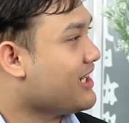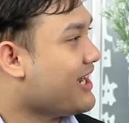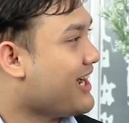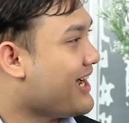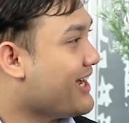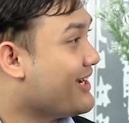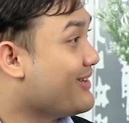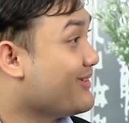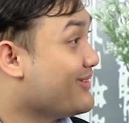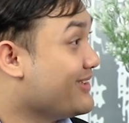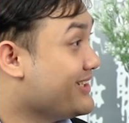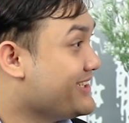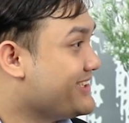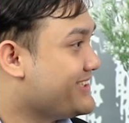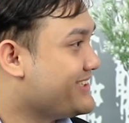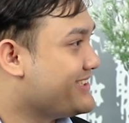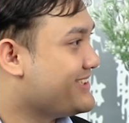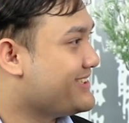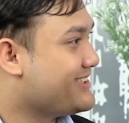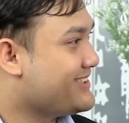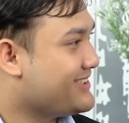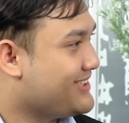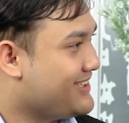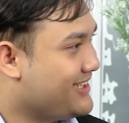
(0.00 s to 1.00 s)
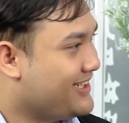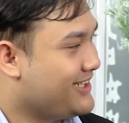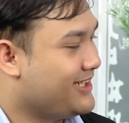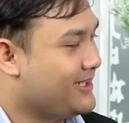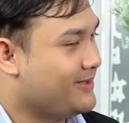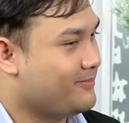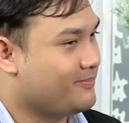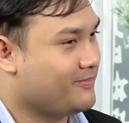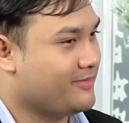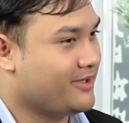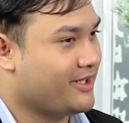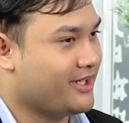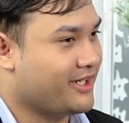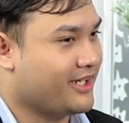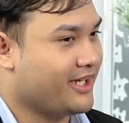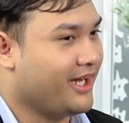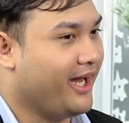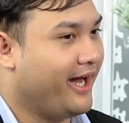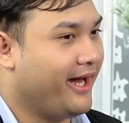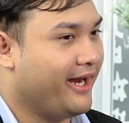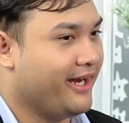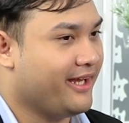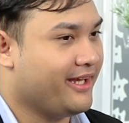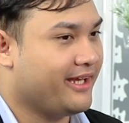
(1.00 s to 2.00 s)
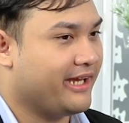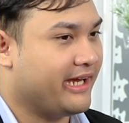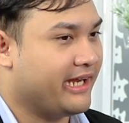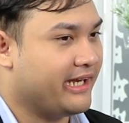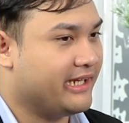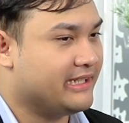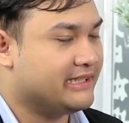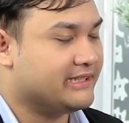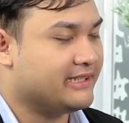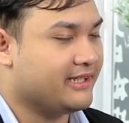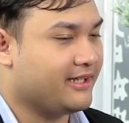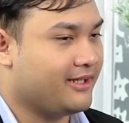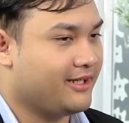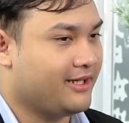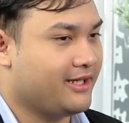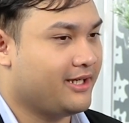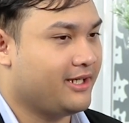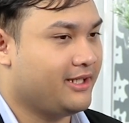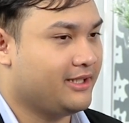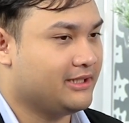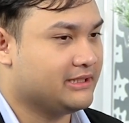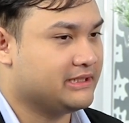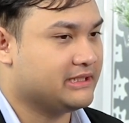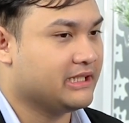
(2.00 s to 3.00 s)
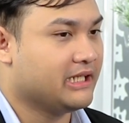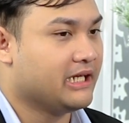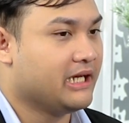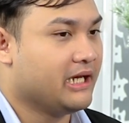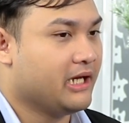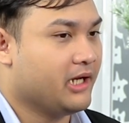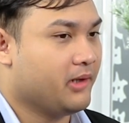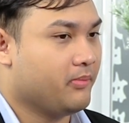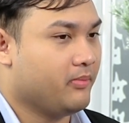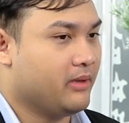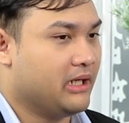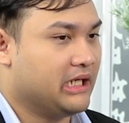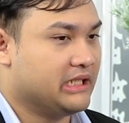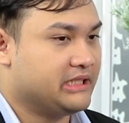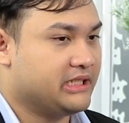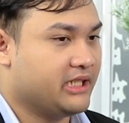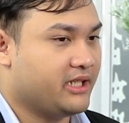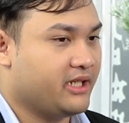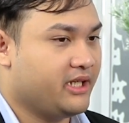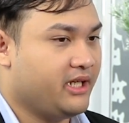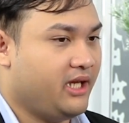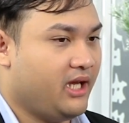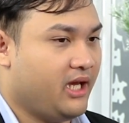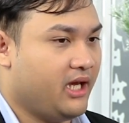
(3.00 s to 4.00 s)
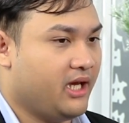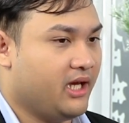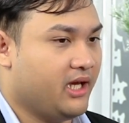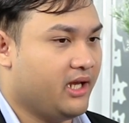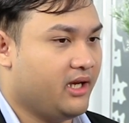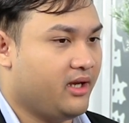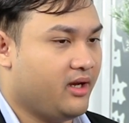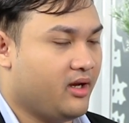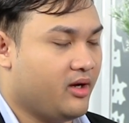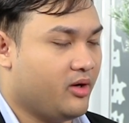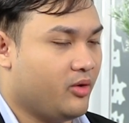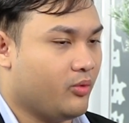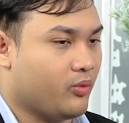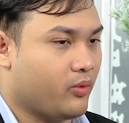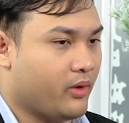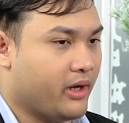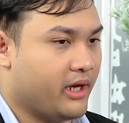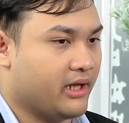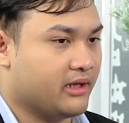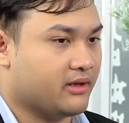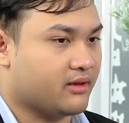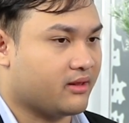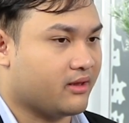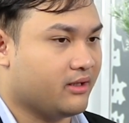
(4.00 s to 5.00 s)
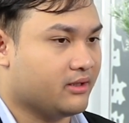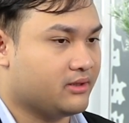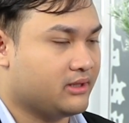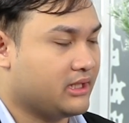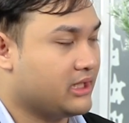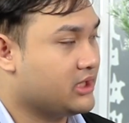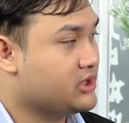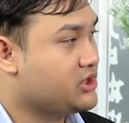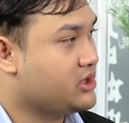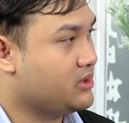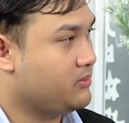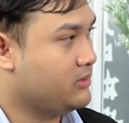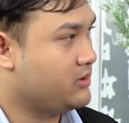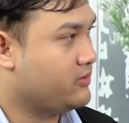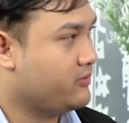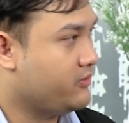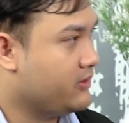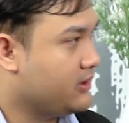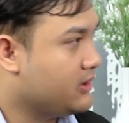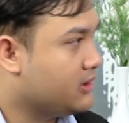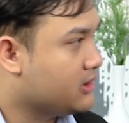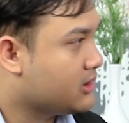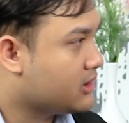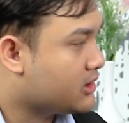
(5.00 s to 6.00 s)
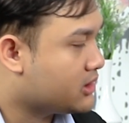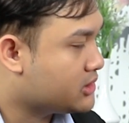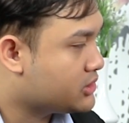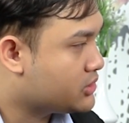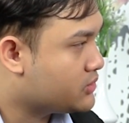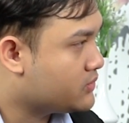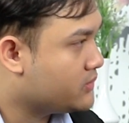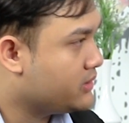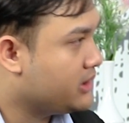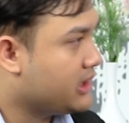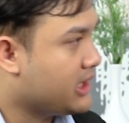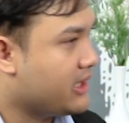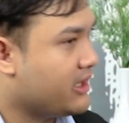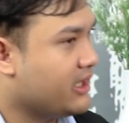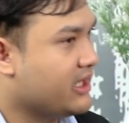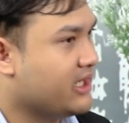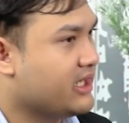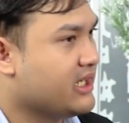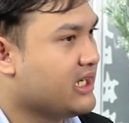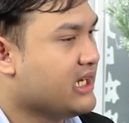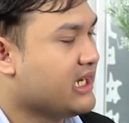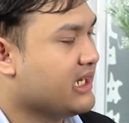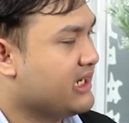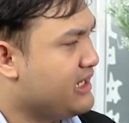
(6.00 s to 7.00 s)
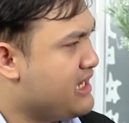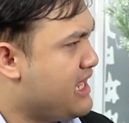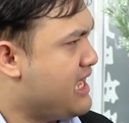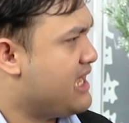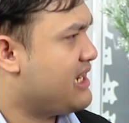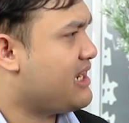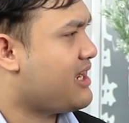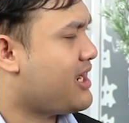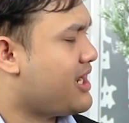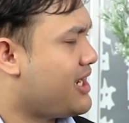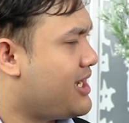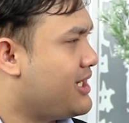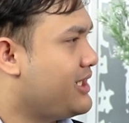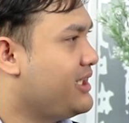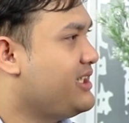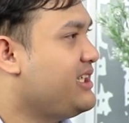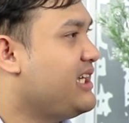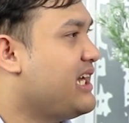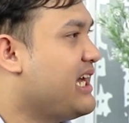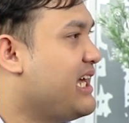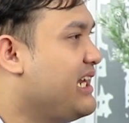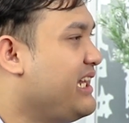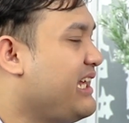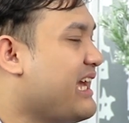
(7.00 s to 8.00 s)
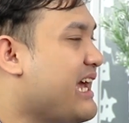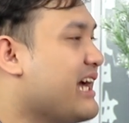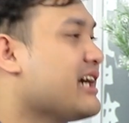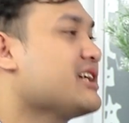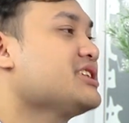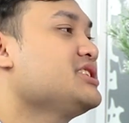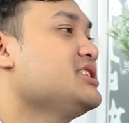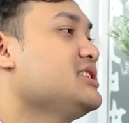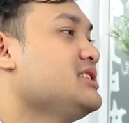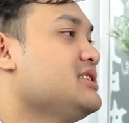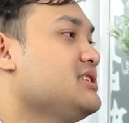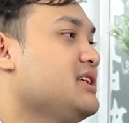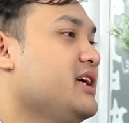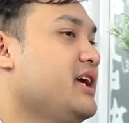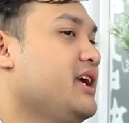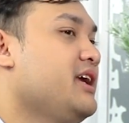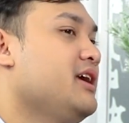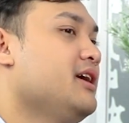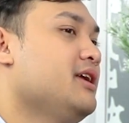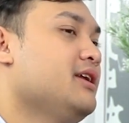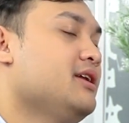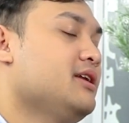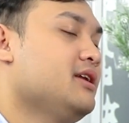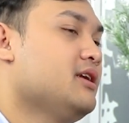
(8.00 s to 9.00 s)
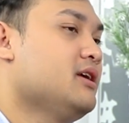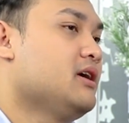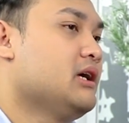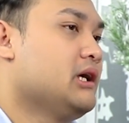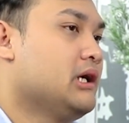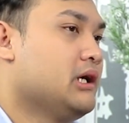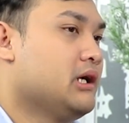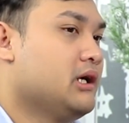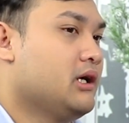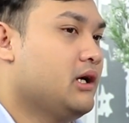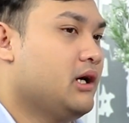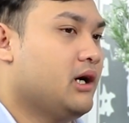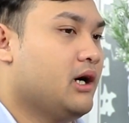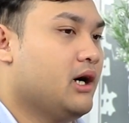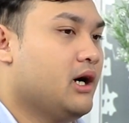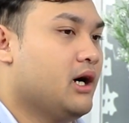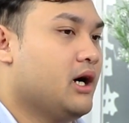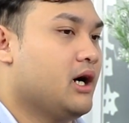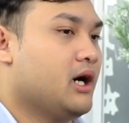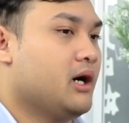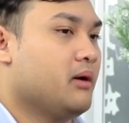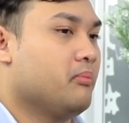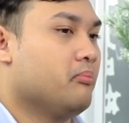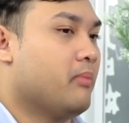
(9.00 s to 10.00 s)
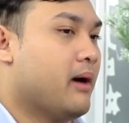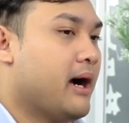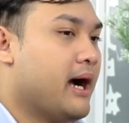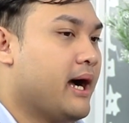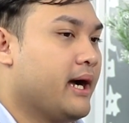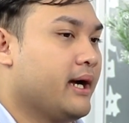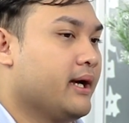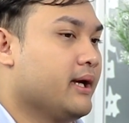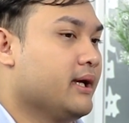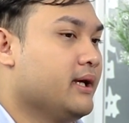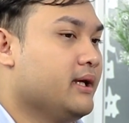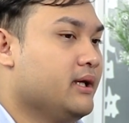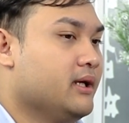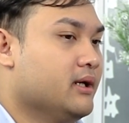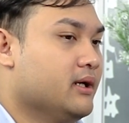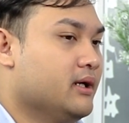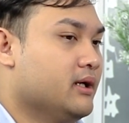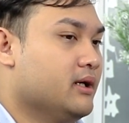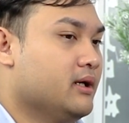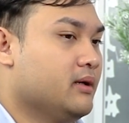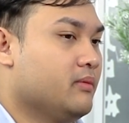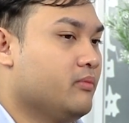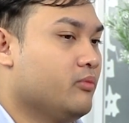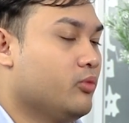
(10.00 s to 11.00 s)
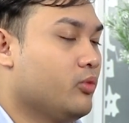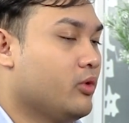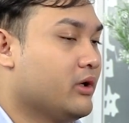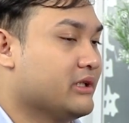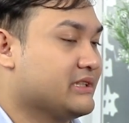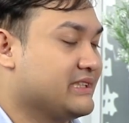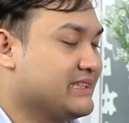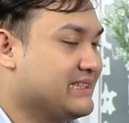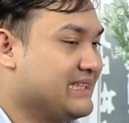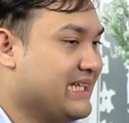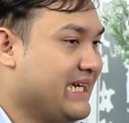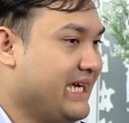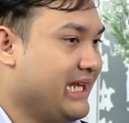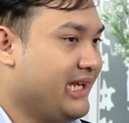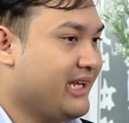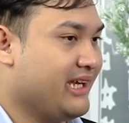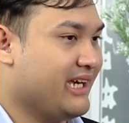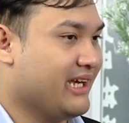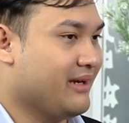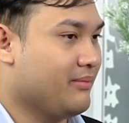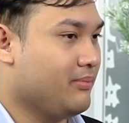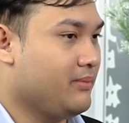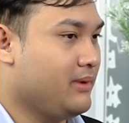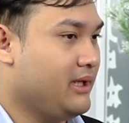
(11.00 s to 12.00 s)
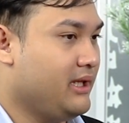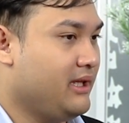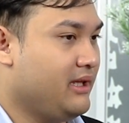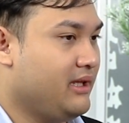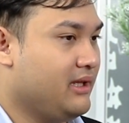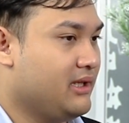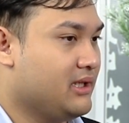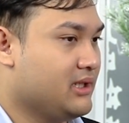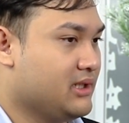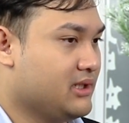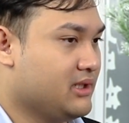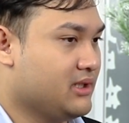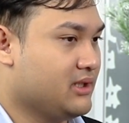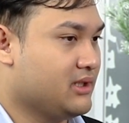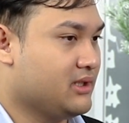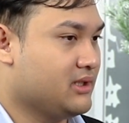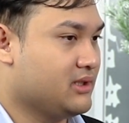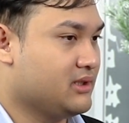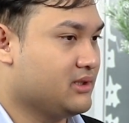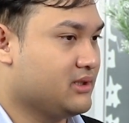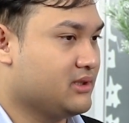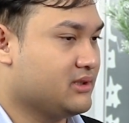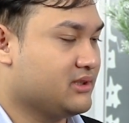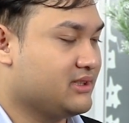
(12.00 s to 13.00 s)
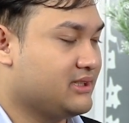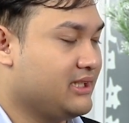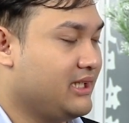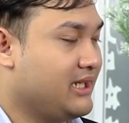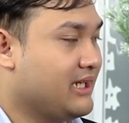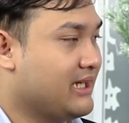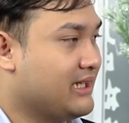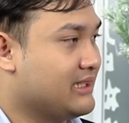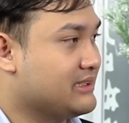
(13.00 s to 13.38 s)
a high risk regarding anything that is military, and when the tension between country are that high, any action taken by one state can be seen